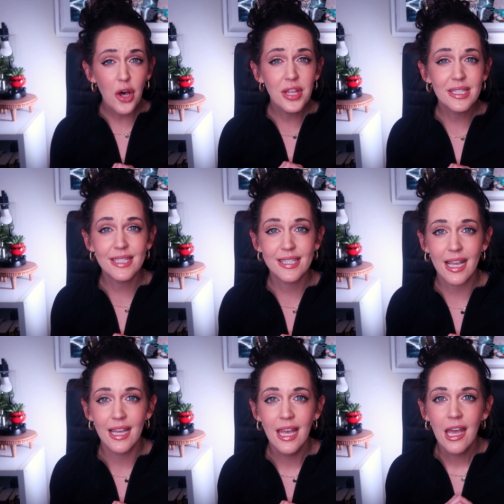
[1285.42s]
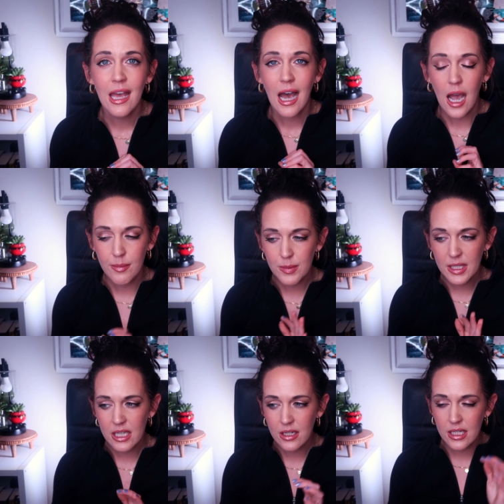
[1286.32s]
All that to say, I'm gonna
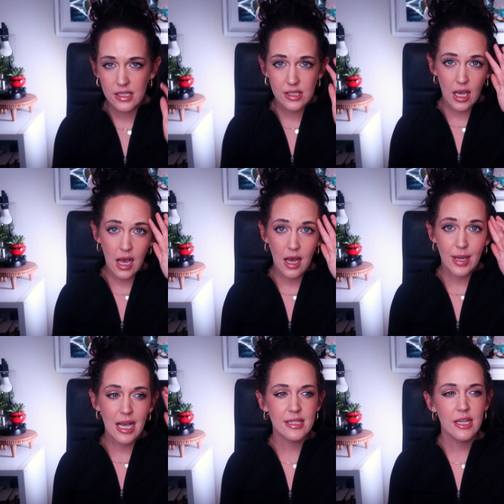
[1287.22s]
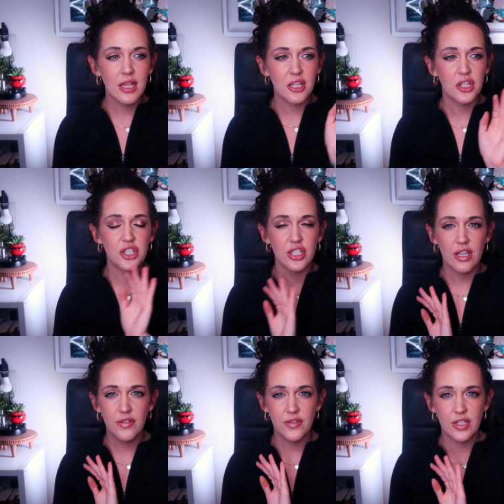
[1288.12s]
be curious um, as I like
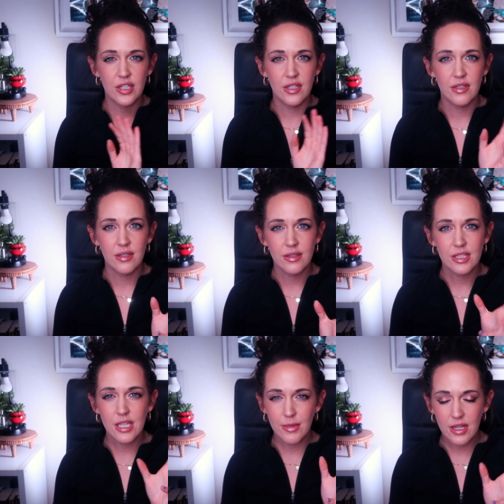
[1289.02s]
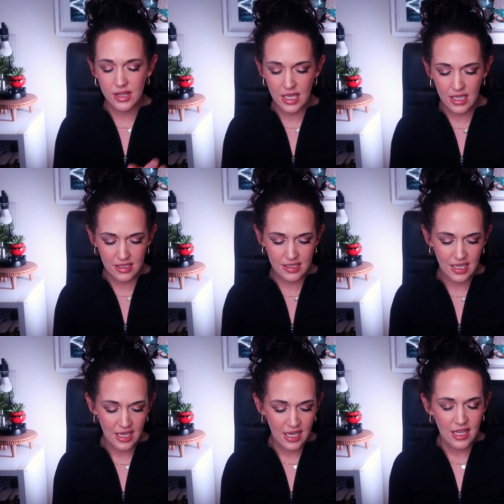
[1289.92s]
shift some of the
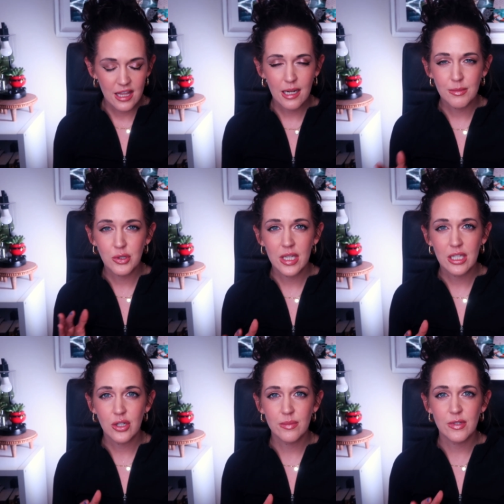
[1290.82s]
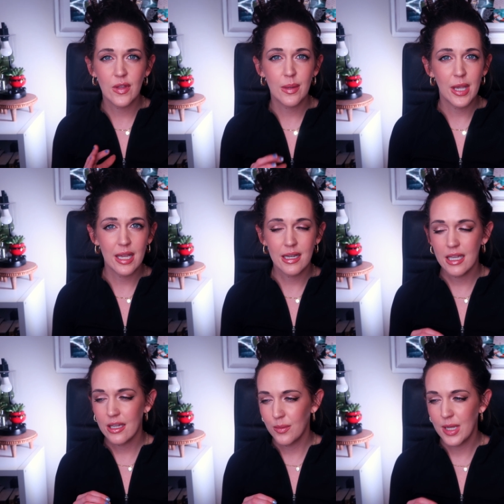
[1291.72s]
things that I'm doing in terms of like
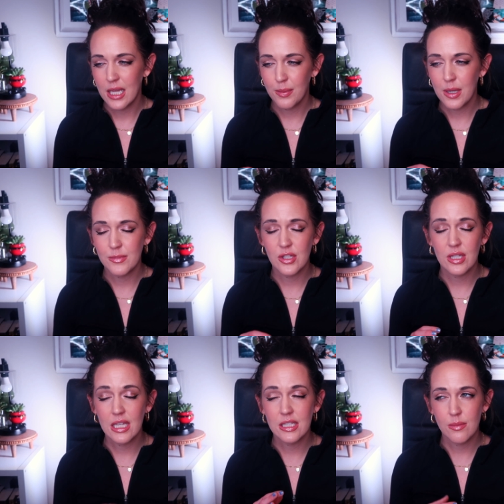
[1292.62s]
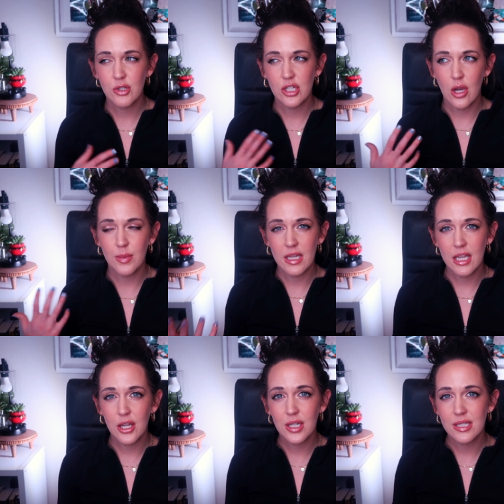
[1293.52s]
panning or makeup consumption. I'll be
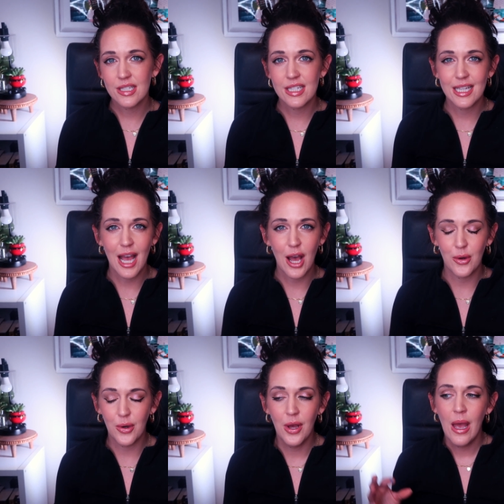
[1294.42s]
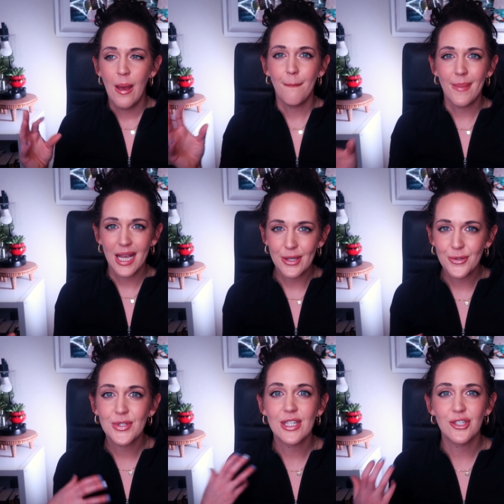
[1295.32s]
curious to see how my
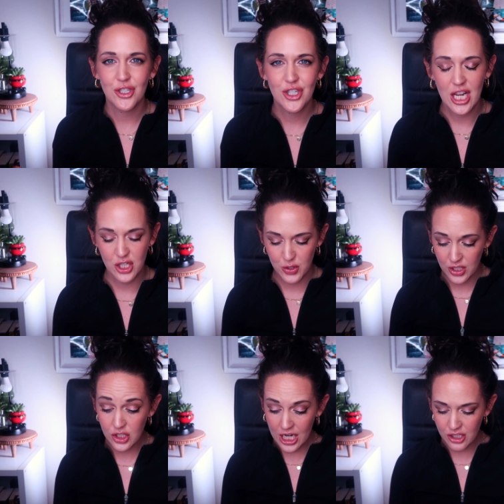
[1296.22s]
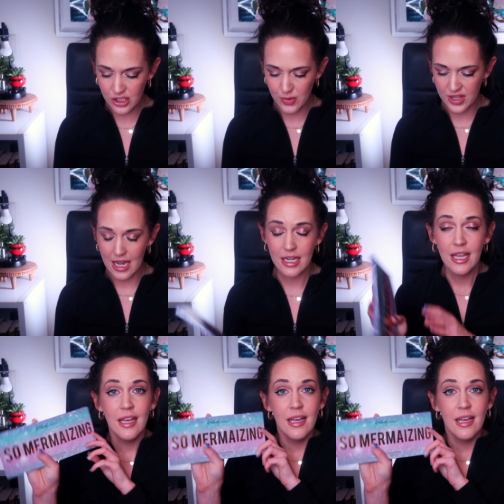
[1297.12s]
usage change changes with that.